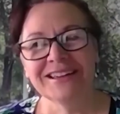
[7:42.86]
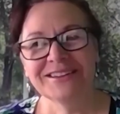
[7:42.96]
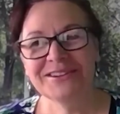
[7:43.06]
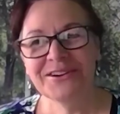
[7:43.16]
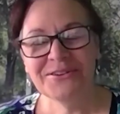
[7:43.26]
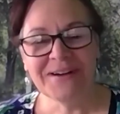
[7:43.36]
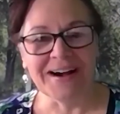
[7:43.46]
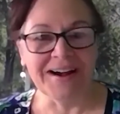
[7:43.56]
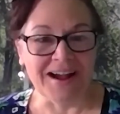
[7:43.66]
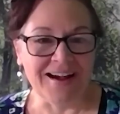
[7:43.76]
you know,
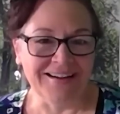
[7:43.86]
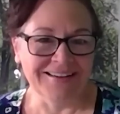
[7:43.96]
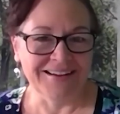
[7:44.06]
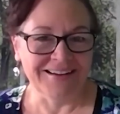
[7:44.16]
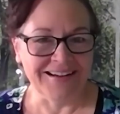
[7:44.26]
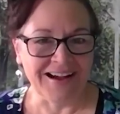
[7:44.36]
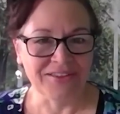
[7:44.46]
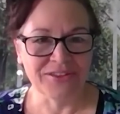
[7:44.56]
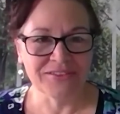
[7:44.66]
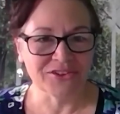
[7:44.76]
I, I
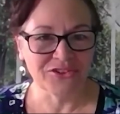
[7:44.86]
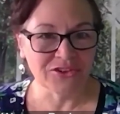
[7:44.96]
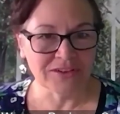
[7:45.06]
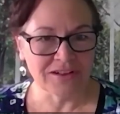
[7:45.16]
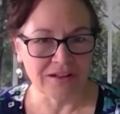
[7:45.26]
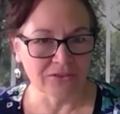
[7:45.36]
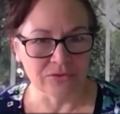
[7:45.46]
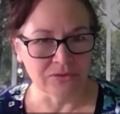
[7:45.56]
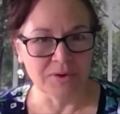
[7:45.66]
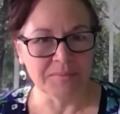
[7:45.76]
think they're still called
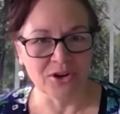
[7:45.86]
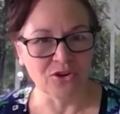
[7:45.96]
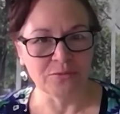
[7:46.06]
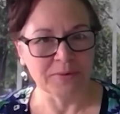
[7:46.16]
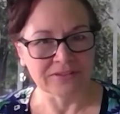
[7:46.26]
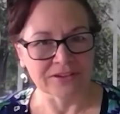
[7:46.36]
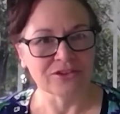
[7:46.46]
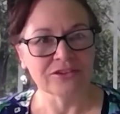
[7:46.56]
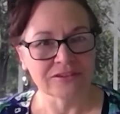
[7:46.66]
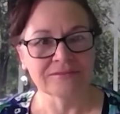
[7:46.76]
women owned
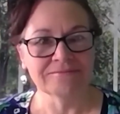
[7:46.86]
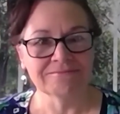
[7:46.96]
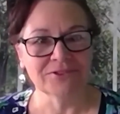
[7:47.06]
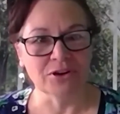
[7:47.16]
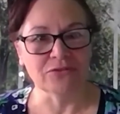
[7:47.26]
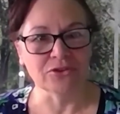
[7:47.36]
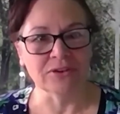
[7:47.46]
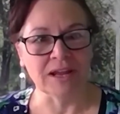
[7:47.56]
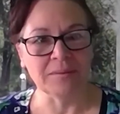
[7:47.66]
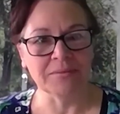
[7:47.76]
businesses. Mm-hmm. You know, mm-hmm. if your
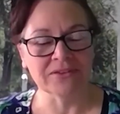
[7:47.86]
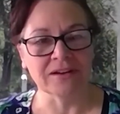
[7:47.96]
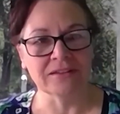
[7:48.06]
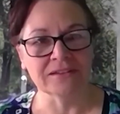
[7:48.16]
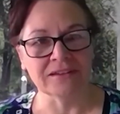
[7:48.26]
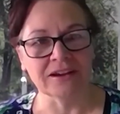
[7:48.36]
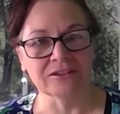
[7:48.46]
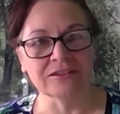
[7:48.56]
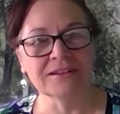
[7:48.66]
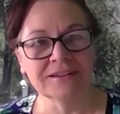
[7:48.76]
name is on the
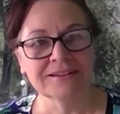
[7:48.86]
title.